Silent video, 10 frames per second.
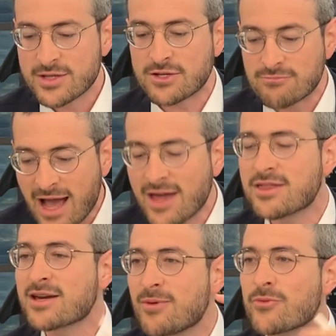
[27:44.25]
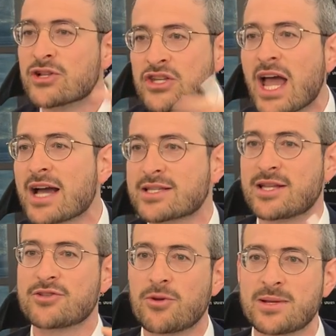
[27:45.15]
So Rav Vigmar rejects
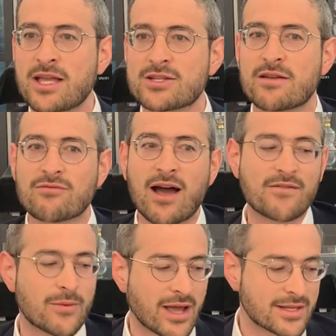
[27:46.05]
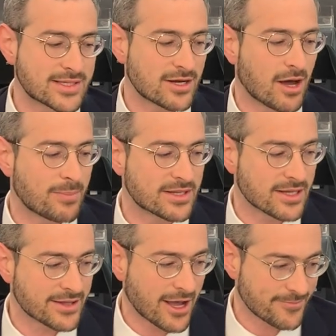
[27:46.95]
the interpretation of Rav that we had said up
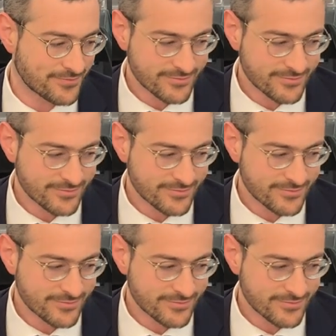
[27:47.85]
until now.